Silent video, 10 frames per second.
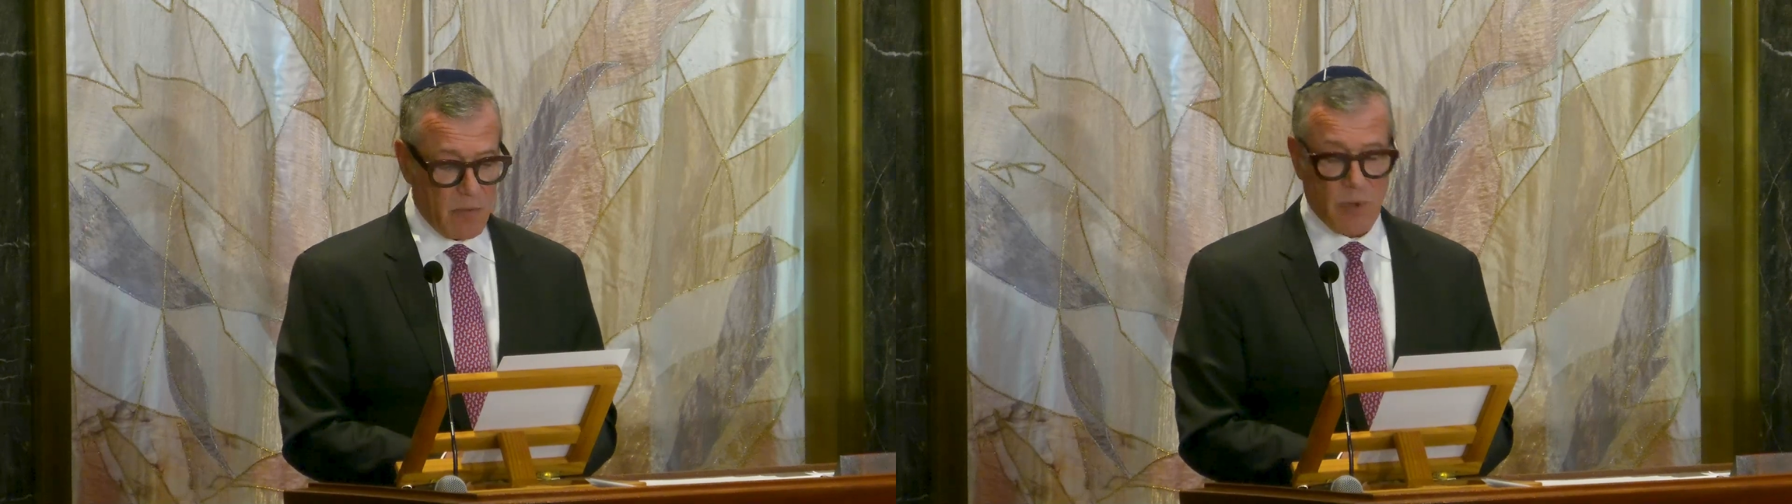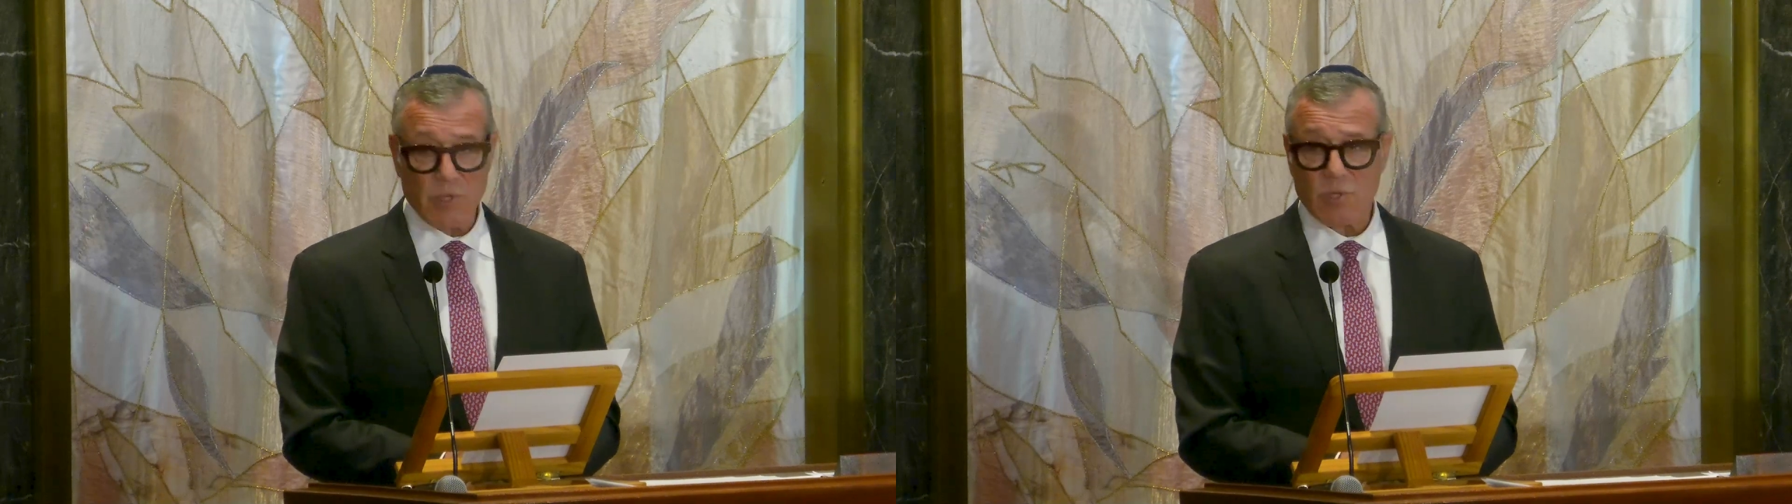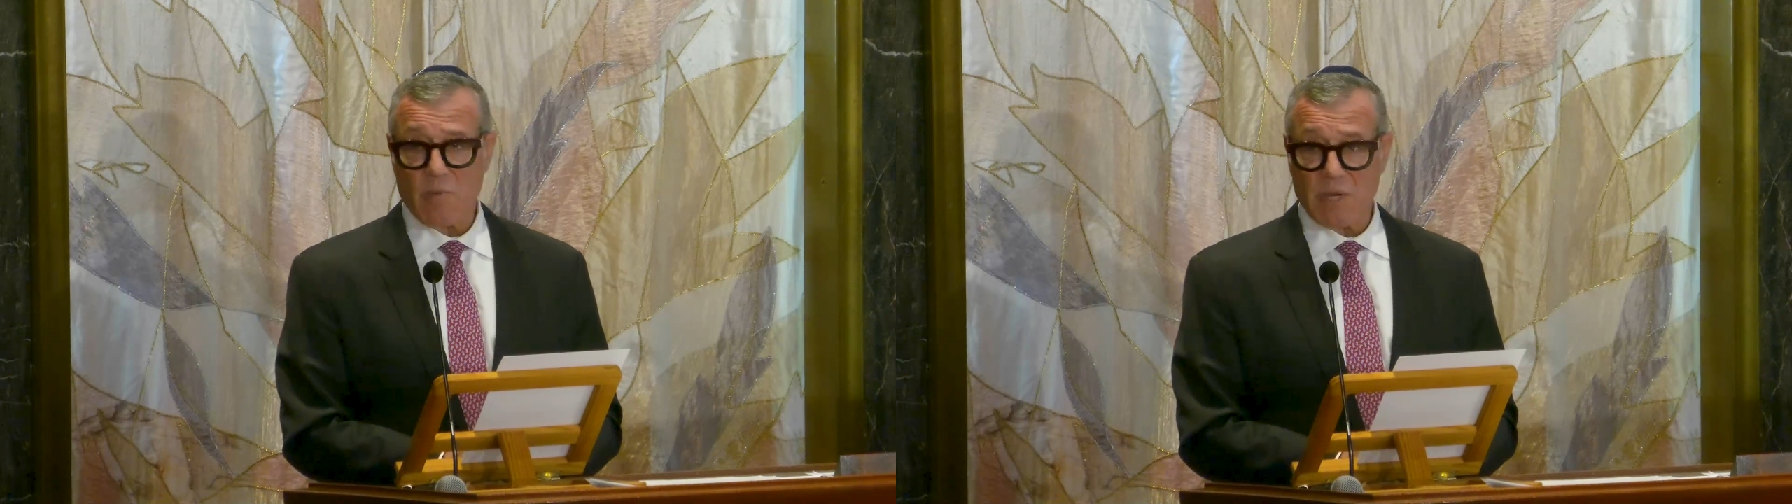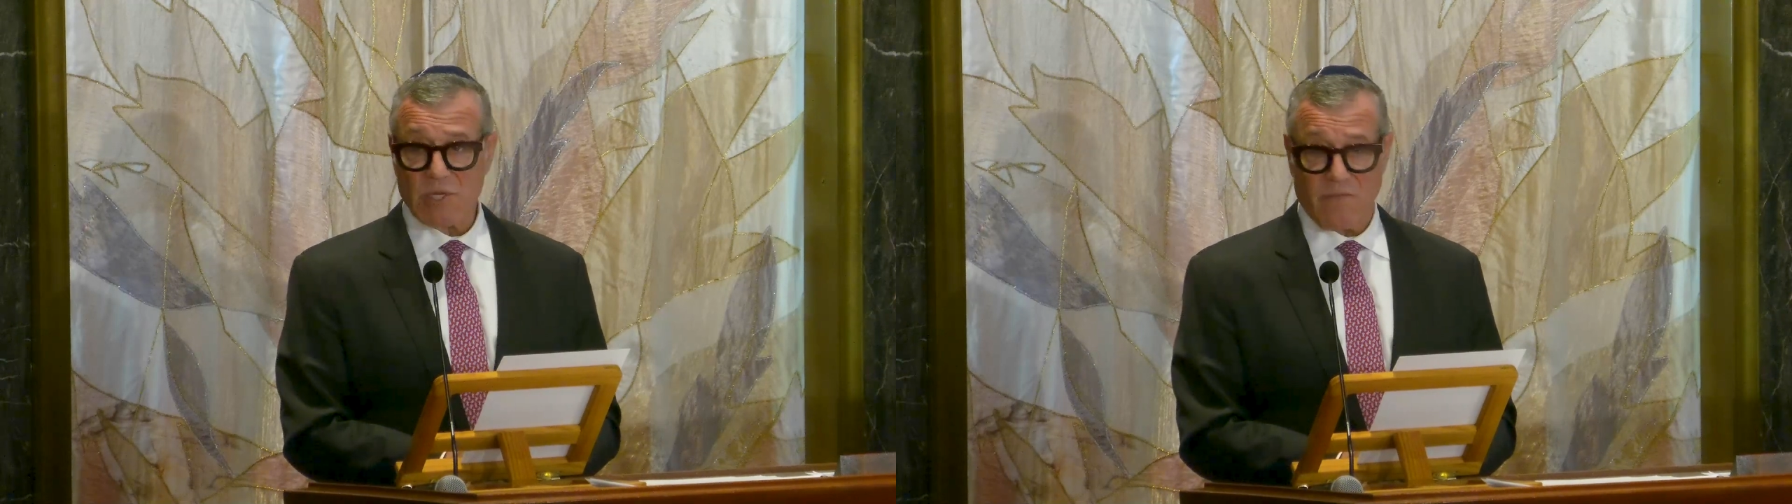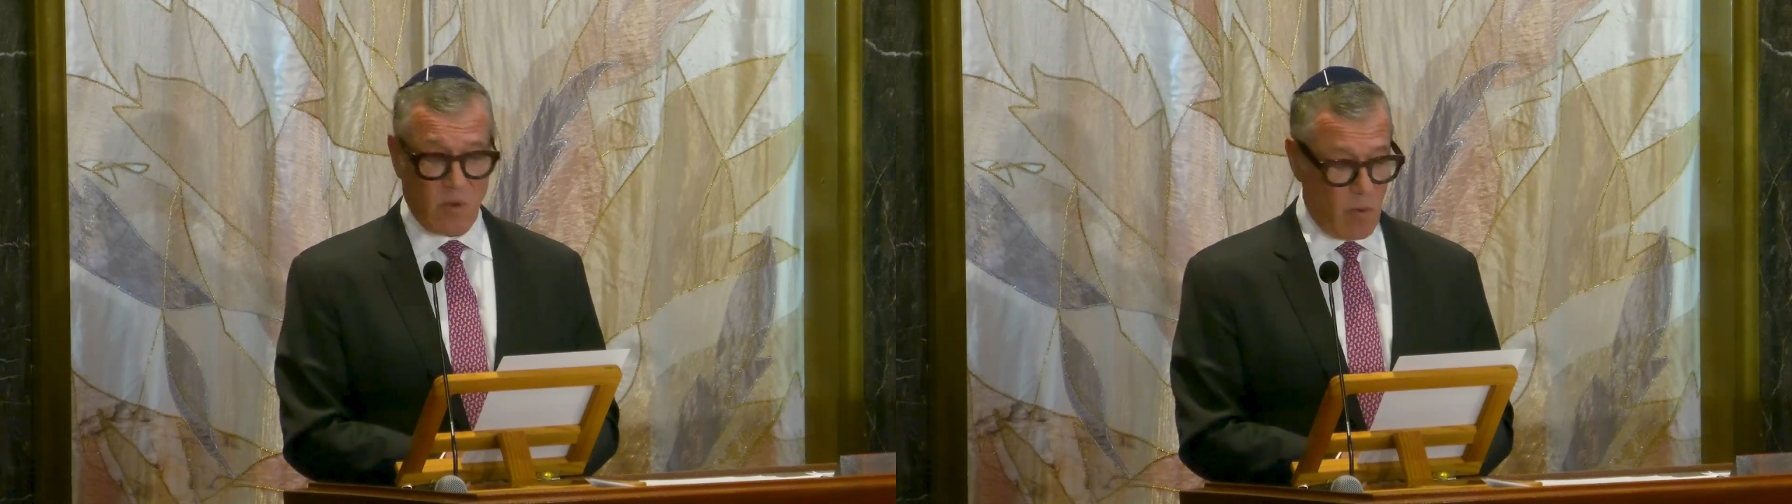with so much of the